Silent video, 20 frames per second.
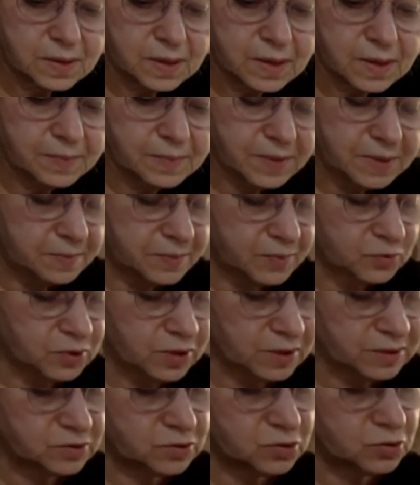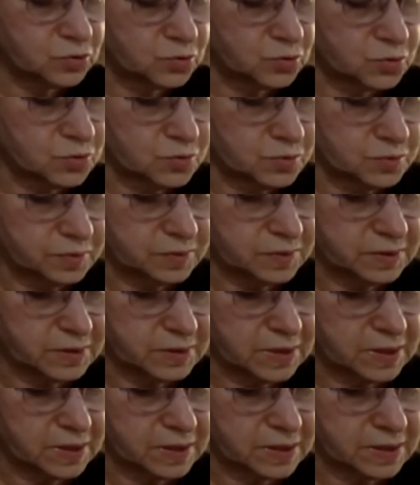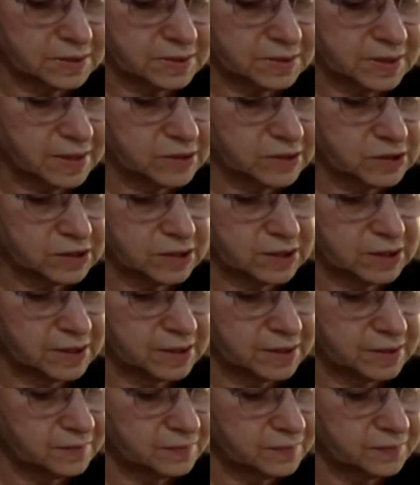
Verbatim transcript: I mean, what I do is actually